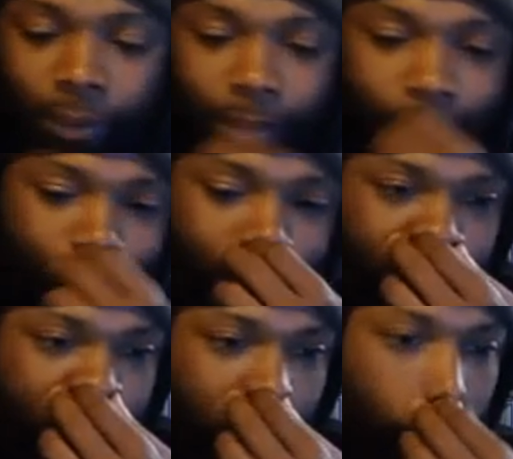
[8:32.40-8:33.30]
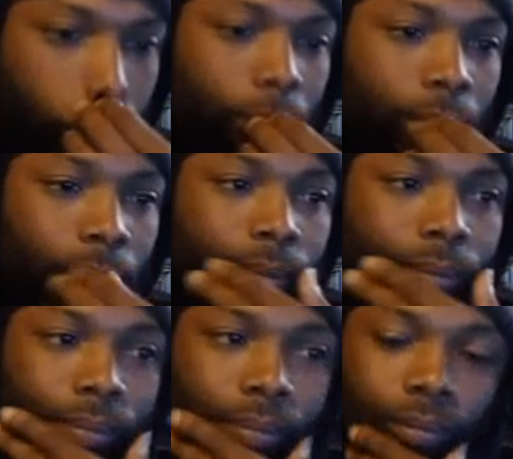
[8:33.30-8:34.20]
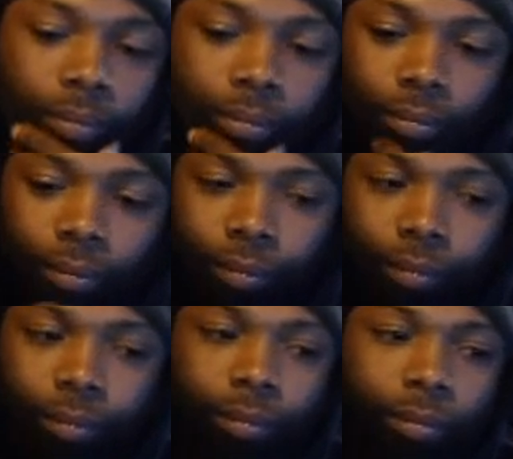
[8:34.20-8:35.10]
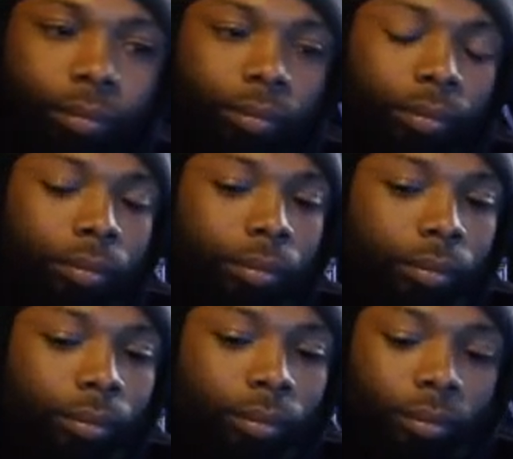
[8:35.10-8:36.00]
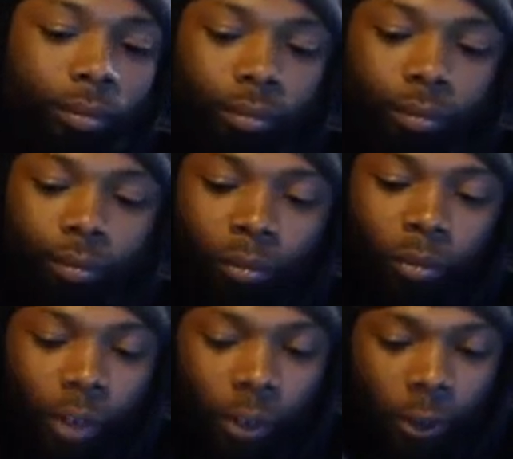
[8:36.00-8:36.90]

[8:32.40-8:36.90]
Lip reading: (silent)